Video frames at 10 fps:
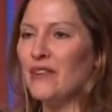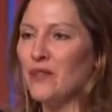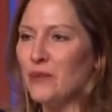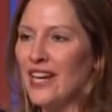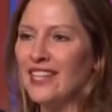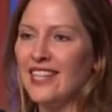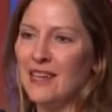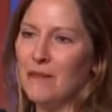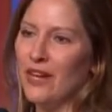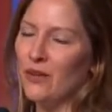ever write the
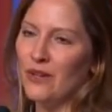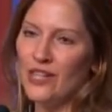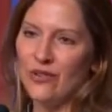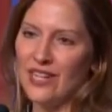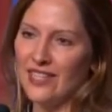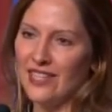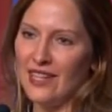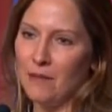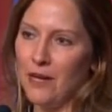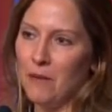email or address the
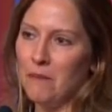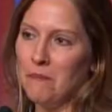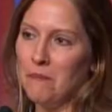email.